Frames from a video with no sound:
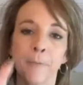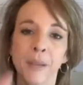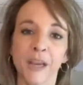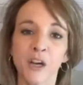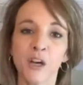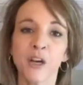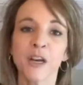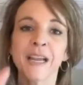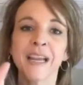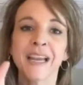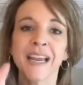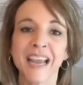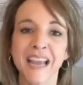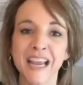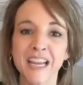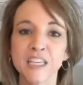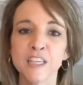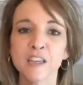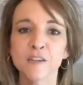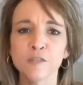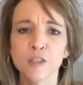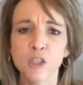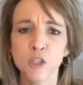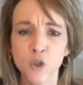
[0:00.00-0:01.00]
Period.
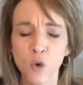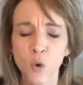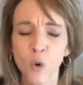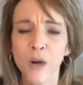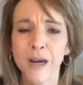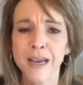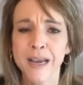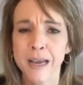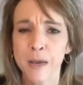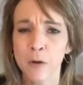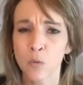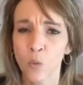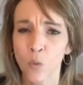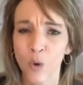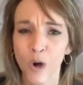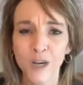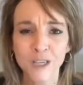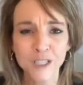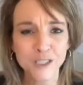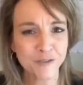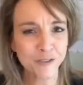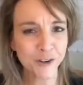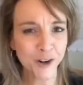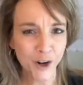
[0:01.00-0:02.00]
End of story. It
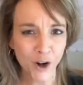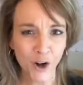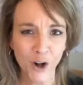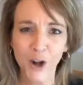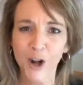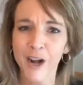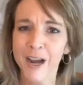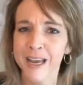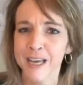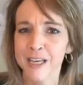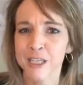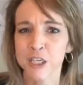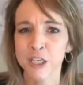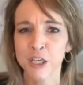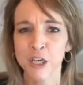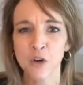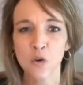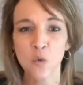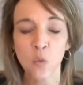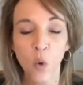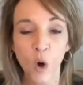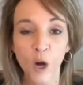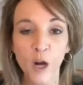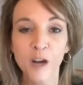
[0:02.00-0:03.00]
worked for her. It
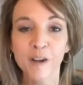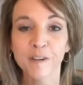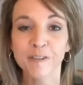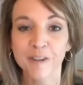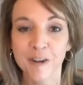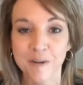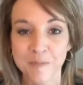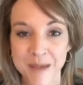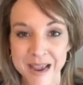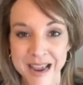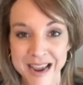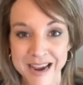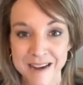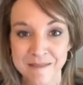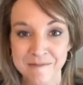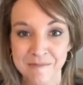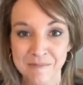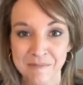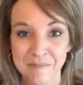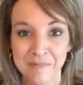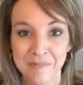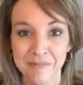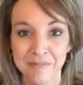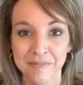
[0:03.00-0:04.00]
should work for me.
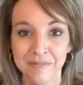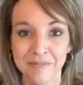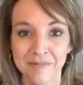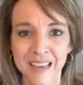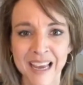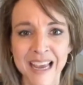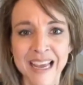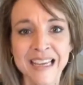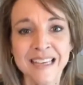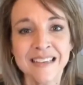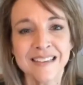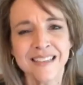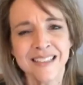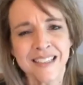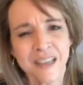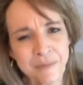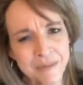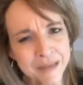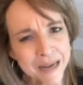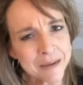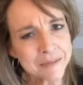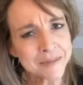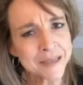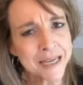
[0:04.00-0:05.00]

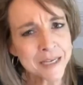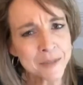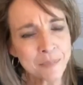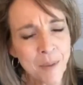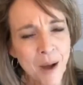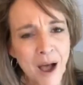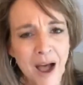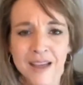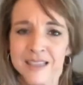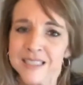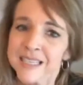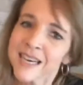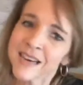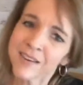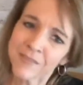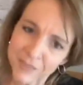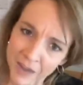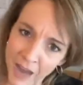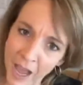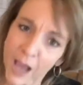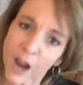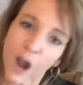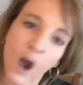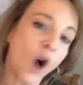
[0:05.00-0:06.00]
Sometimes that's positive,
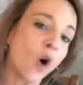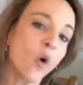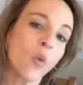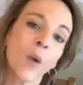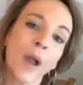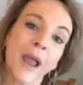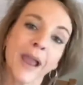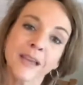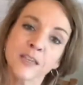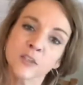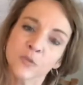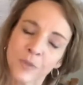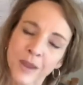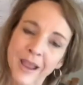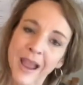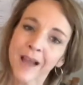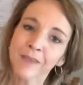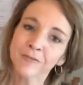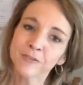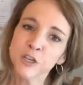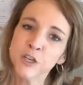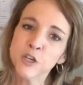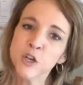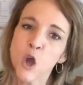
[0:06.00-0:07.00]
not always. We
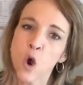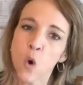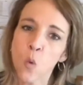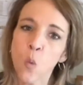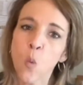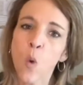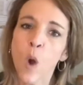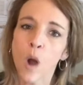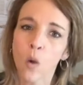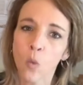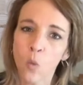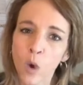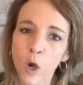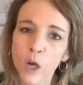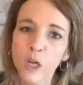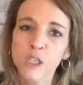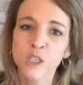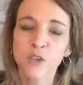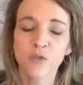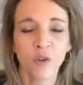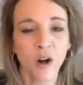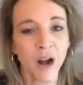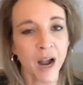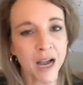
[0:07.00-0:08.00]
have to know what
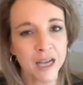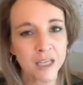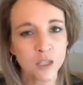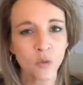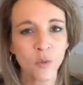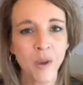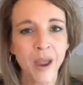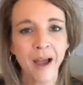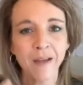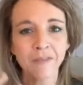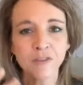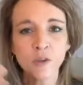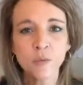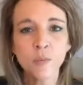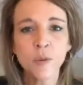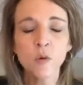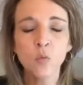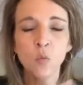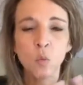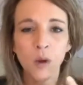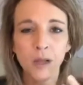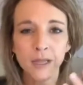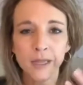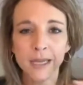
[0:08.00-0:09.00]
works for us. We have to be
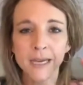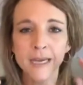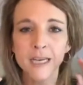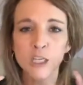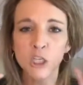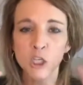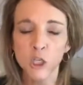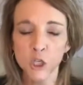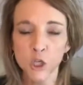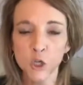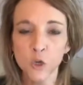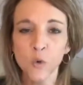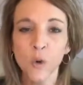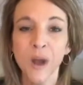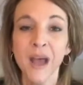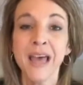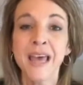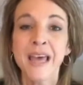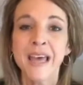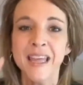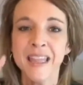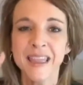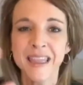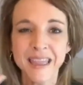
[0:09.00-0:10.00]
willing to
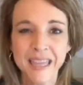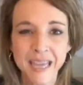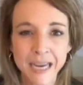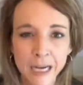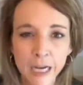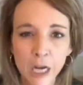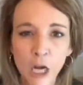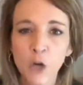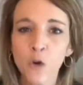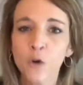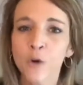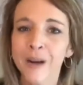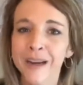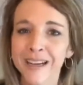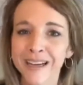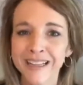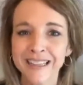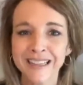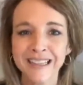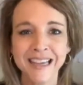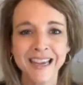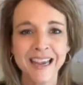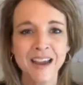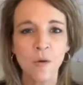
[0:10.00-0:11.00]
think
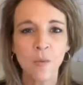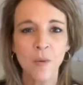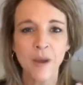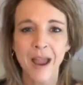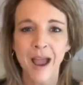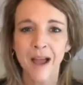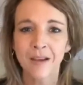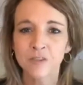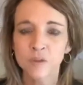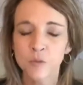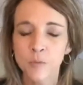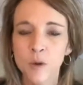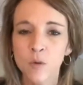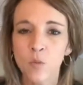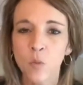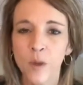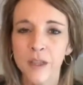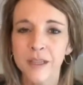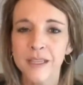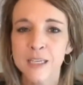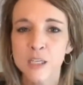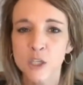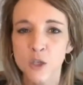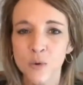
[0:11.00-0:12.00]
critically, and we have to be
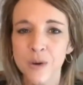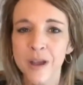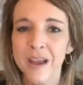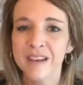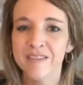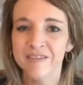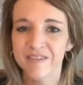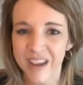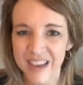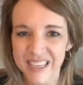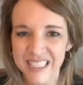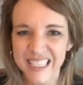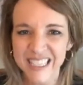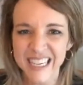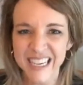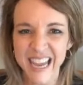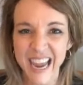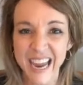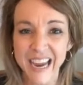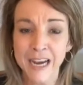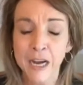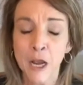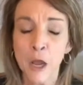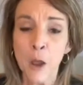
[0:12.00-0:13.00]
willing to
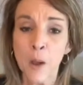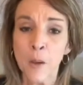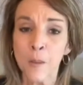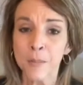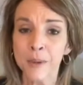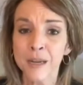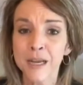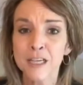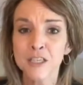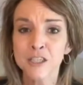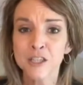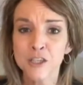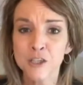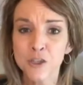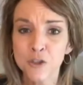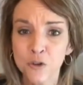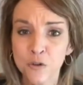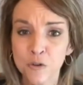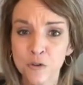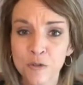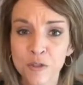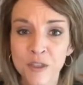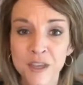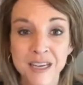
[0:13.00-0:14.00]
investigate, because the
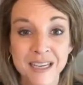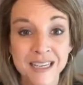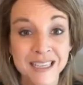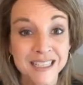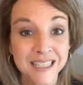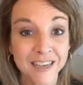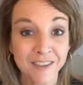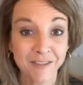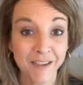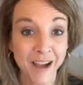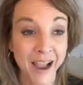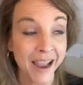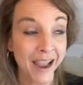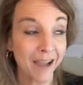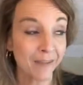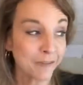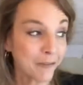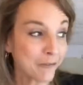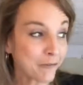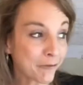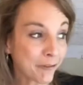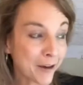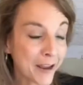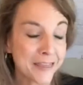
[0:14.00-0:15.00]
truth is, if I have
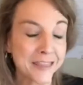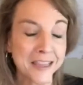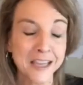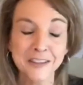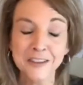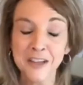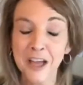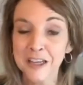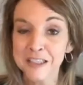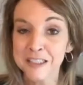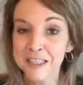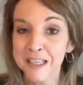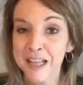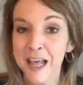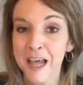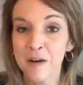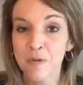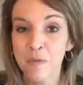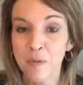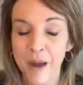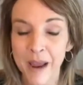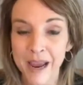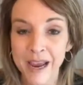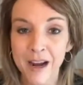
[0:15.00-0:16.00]
a friend that lost a lot
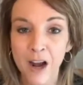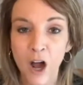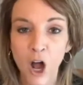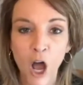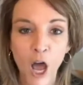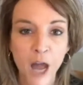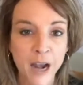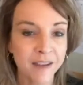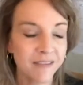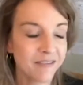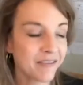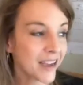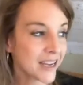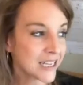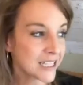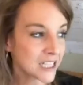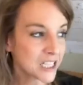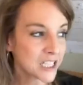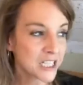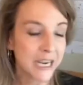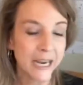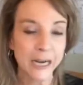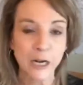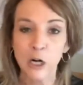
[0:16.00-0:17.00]
of weight on a
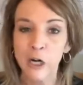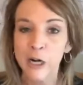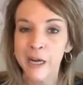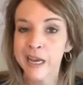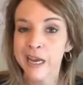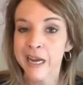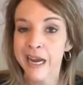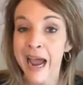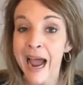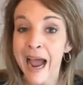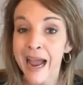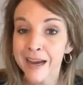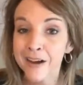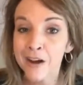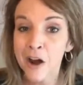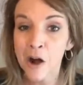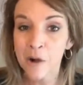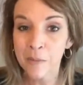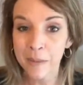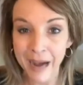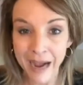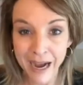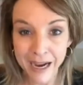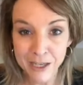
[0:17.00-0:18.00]
vegetarian, high
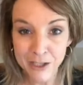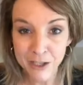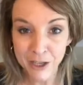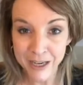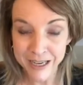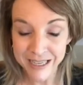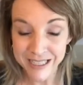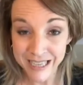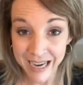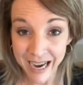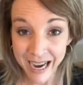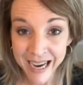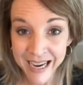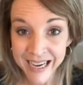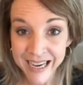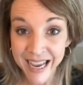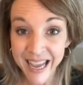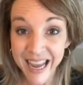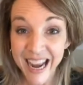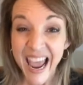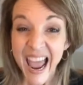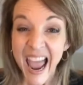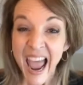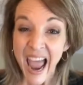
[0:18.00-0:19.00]
carbohydrate
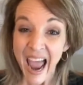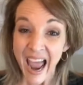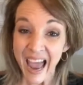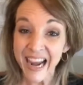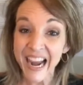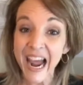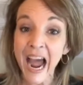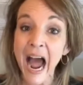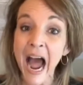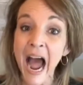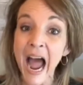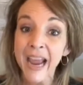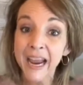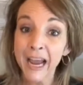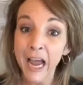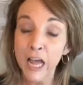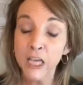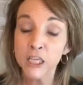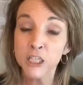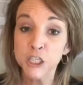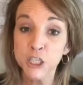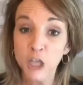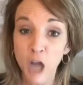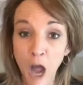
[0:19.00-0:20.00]
diet, and I
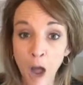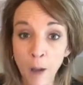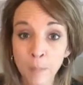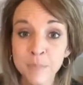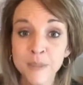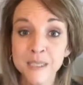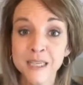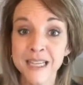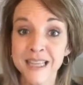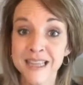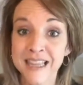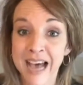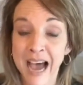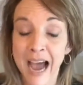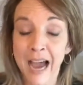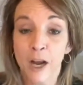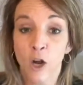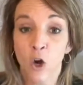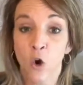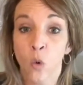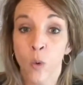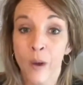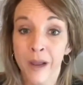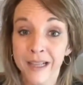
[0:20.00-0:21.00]
adopted
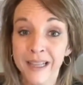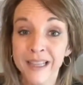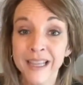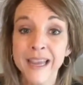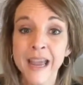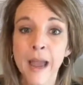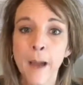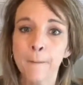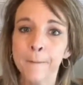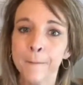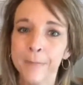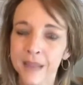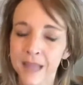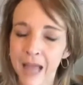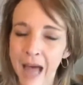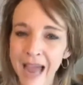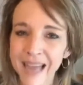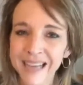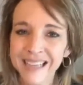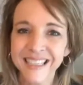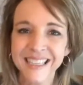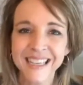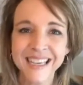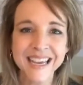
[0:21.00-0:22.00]
that quickly and
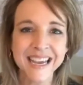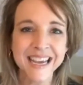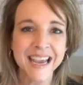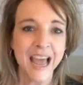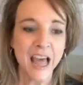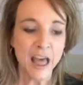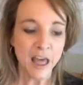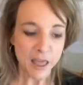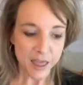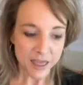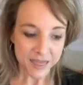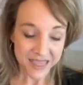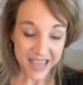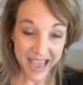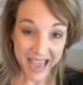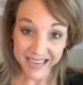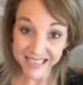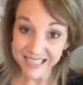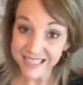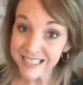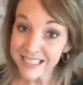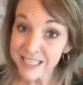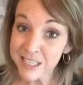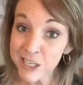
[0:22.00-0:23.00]
blindly,
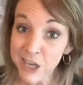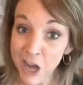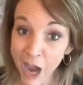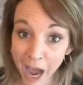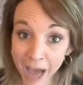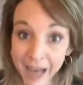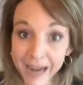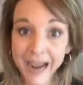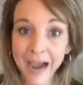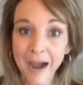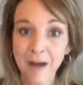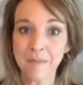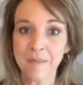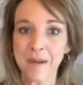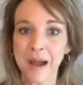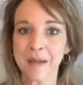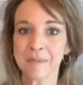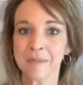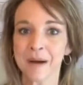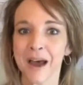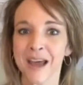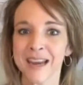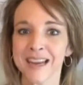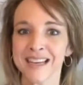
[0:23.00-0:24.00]
that is not how
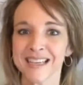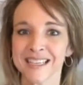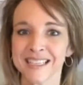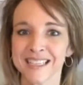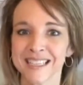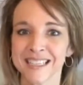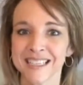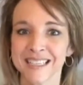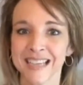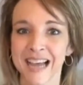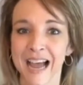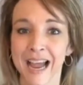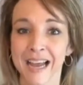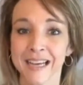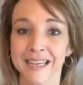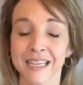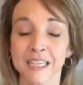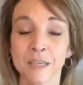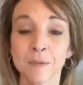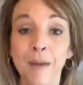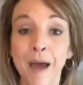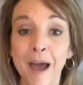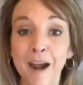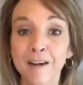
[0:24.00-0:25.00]
my body is designed.
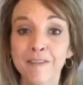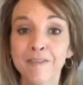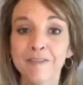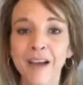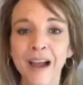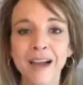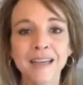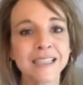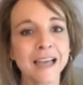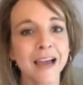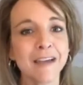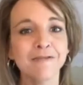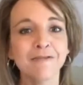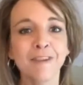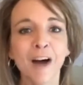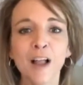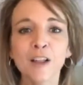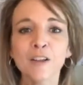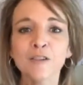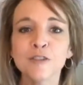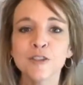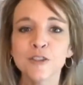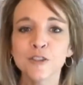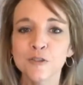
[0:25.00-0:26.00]
As a matter of fact, I
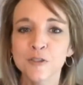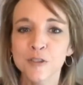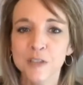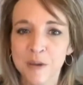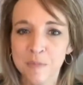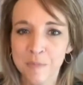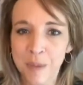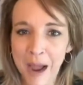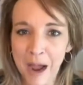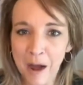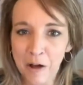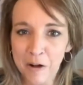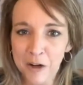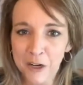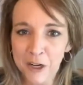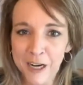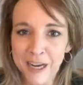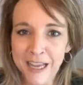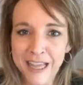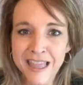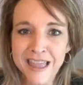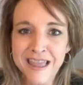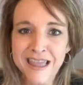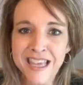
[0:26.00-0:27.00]
followed Susan
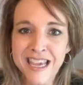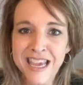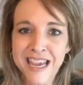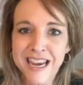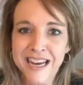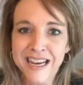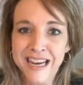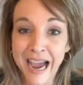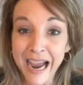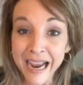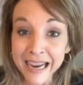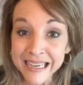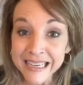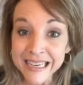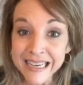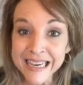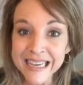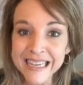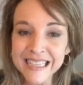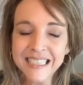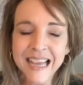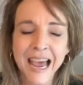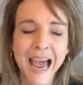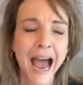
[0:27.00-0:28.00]
Powter in the
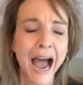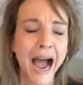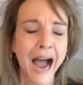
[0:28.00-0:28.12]
90s.